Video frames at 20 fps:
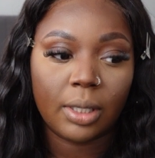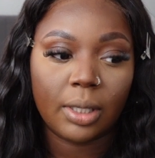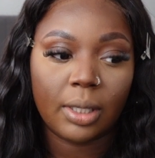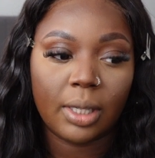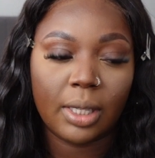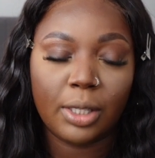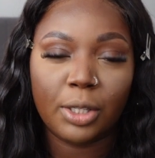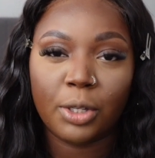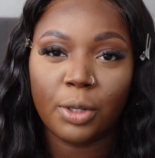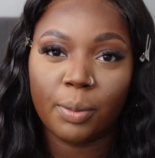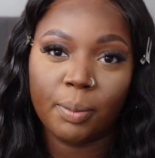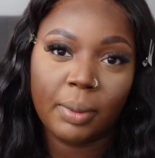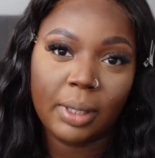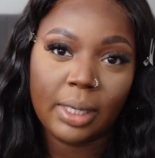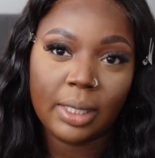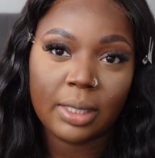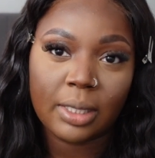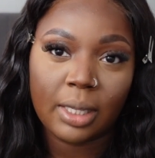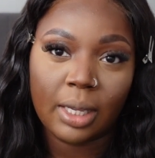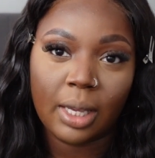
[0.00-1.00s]
in
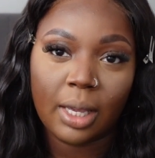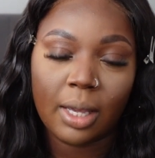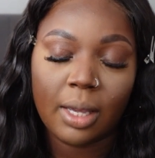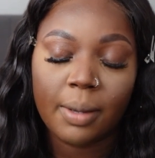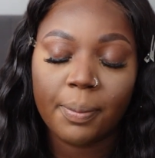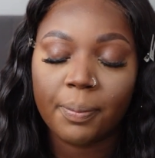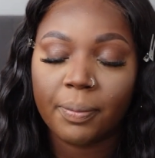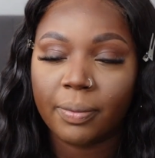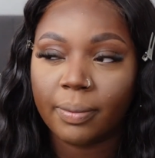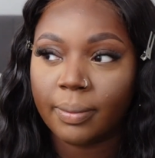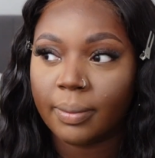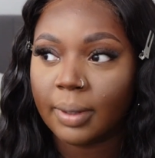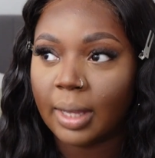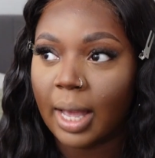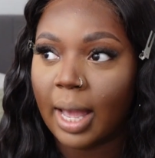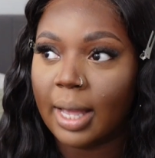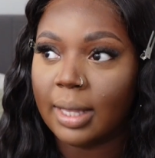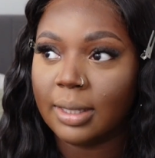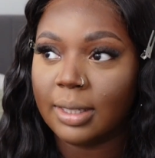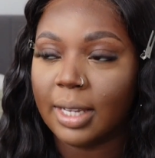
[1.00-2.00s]
humility.
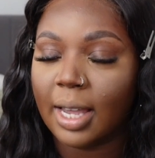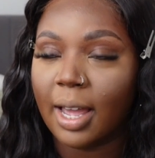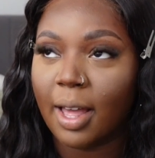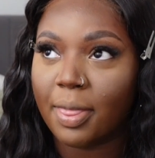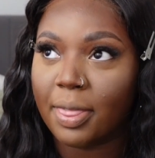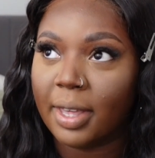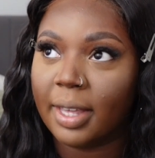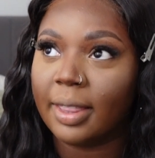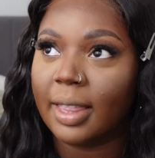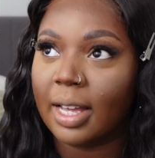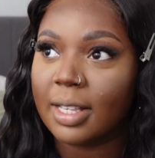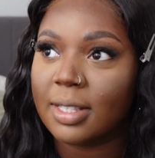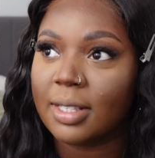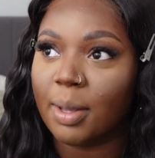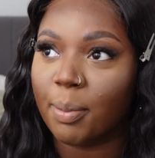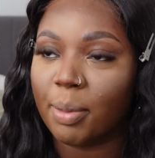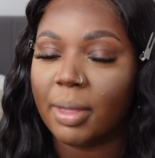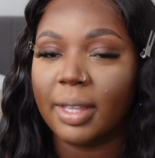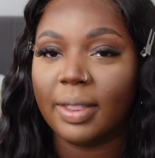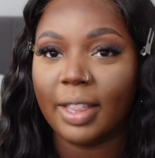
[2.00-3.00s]
And yeah, I think that's
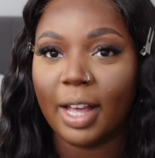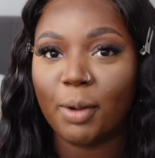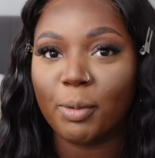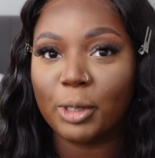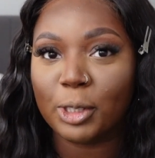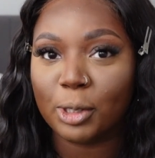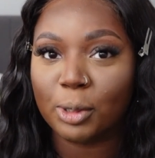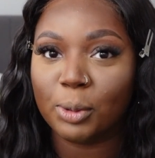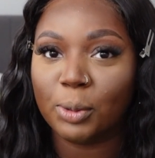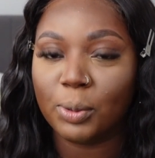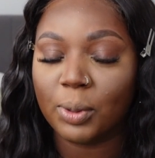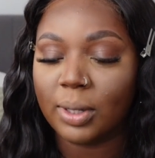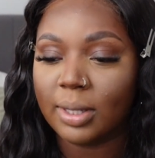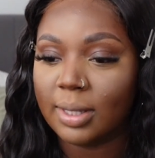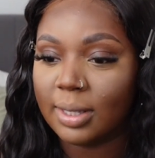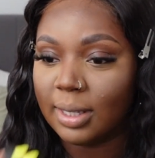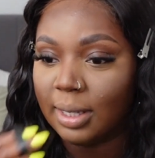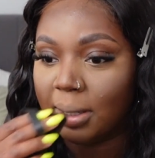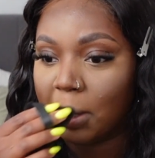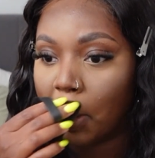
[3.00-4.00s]
something that we should all
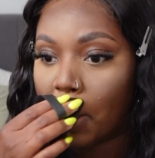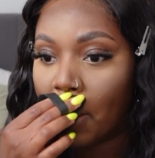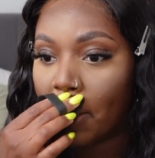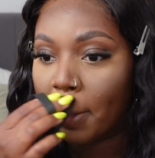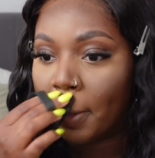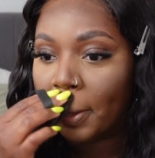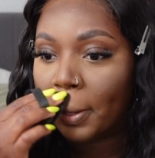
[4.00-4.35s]
consider.